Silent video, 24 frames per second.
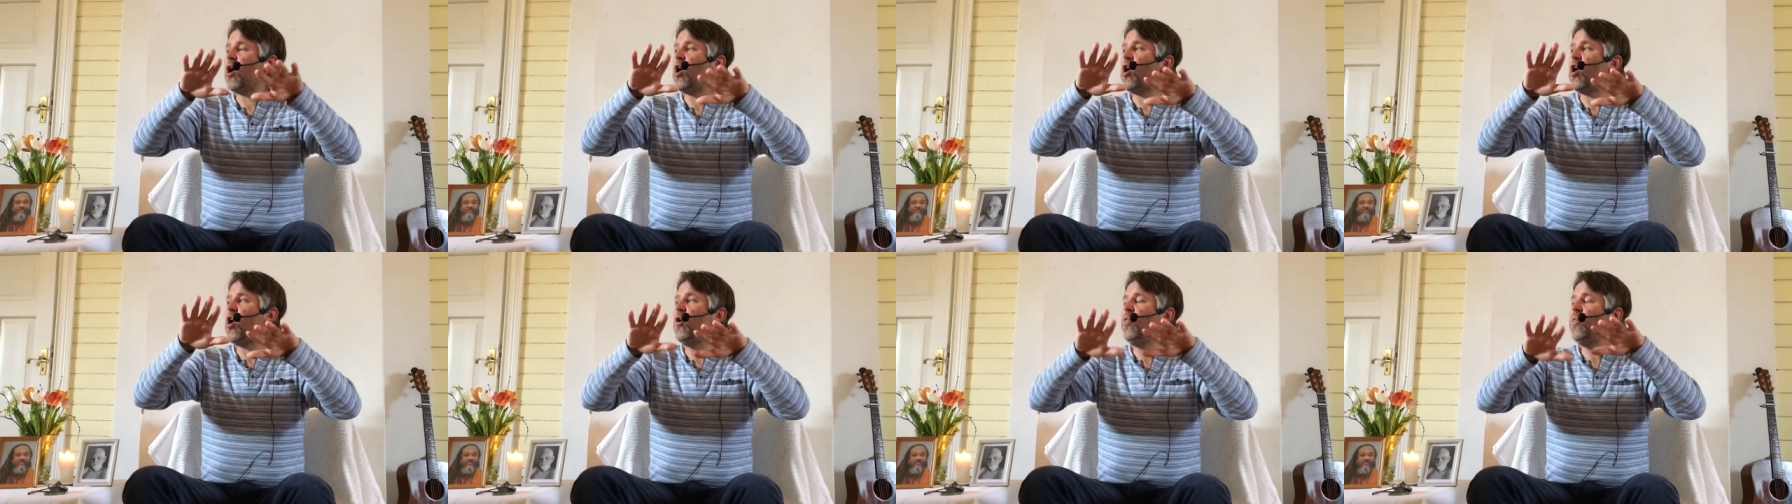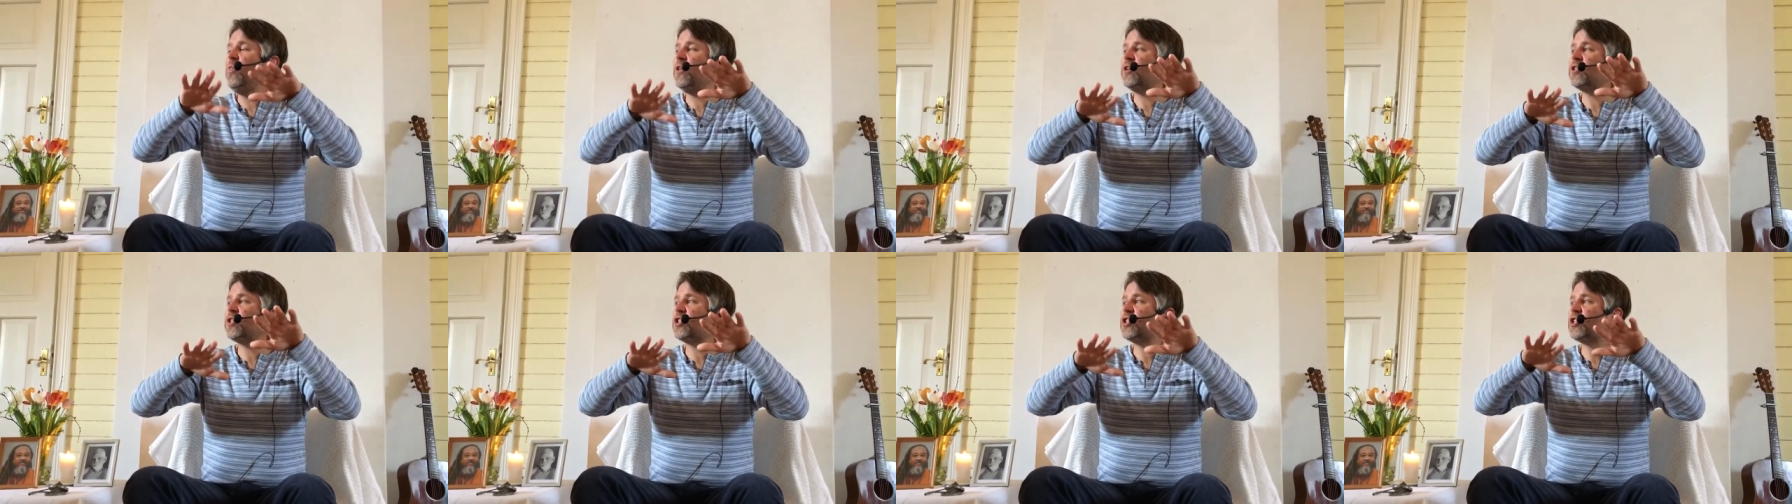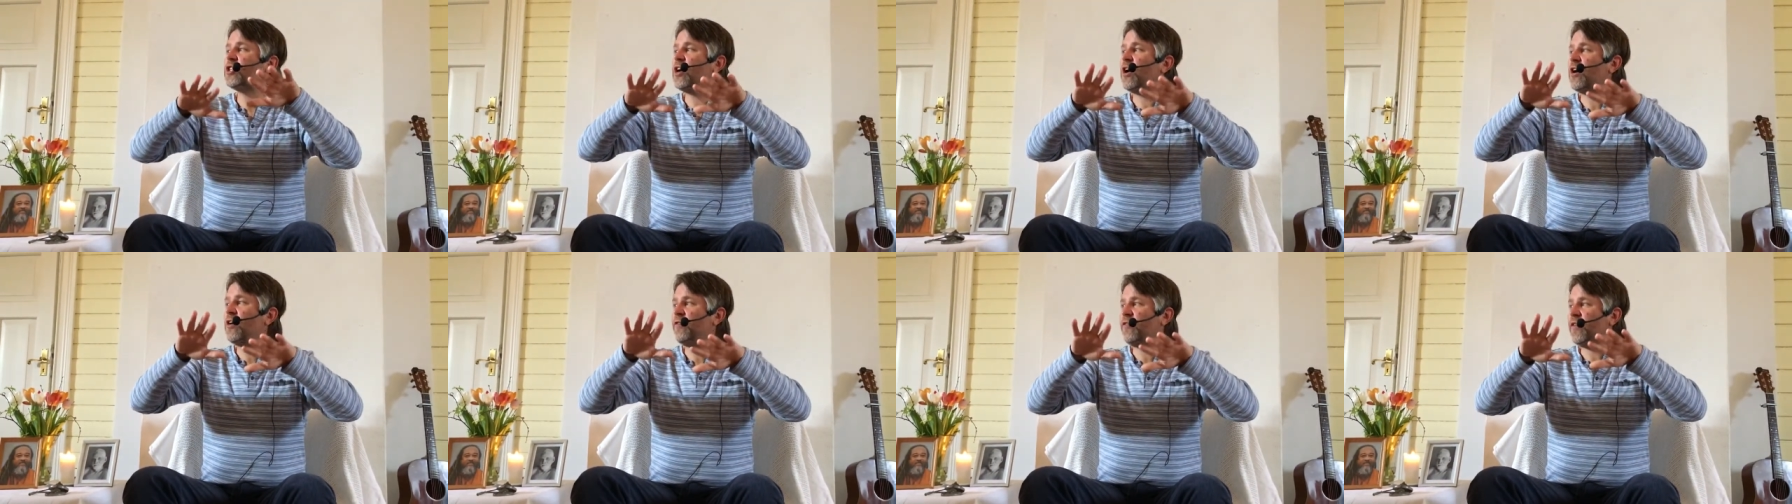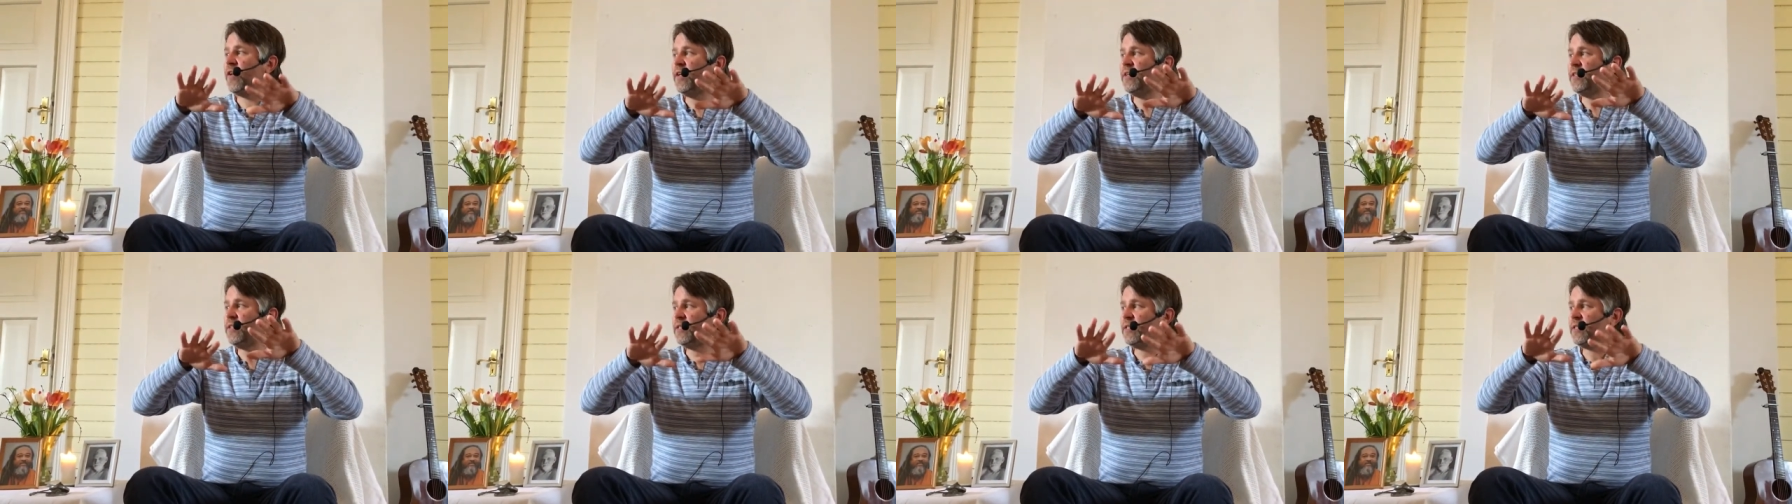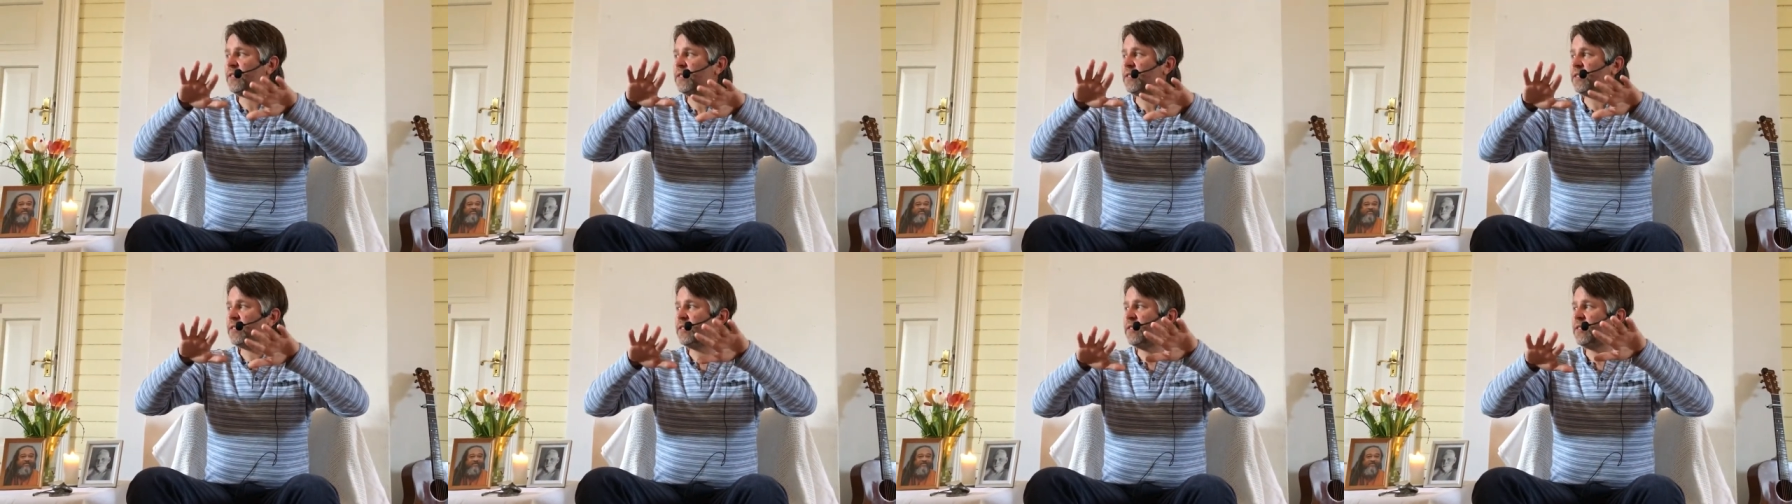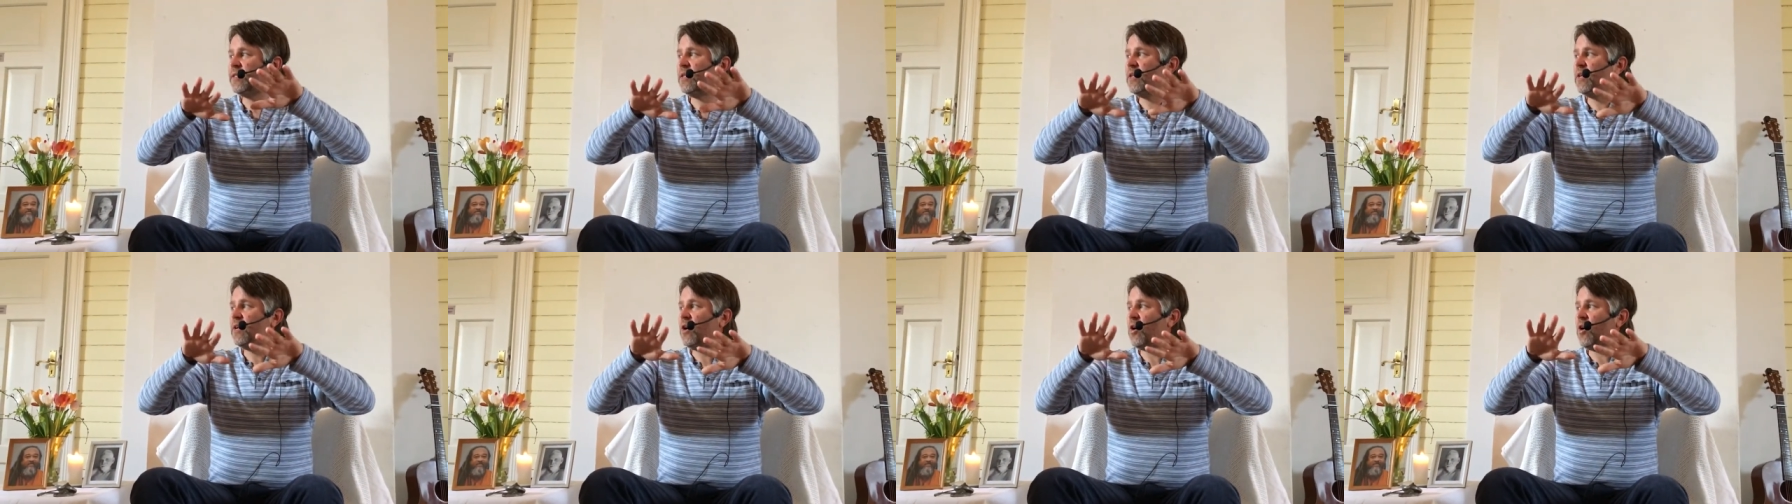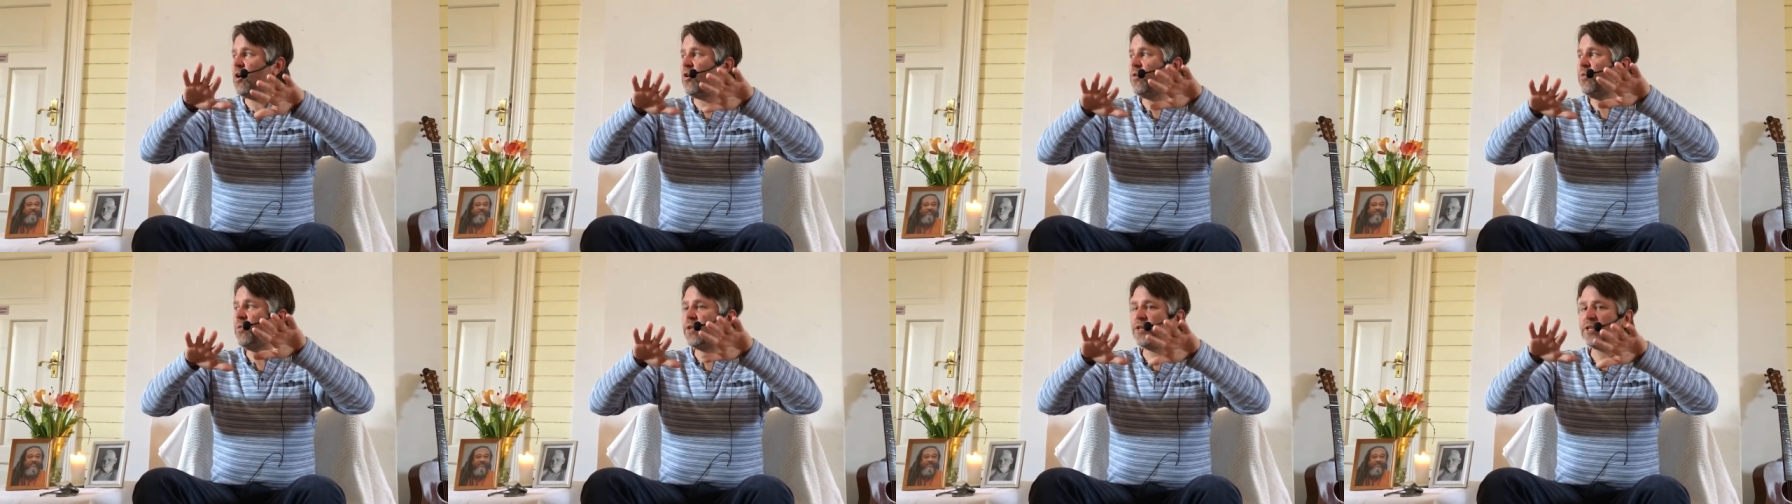on the surface, on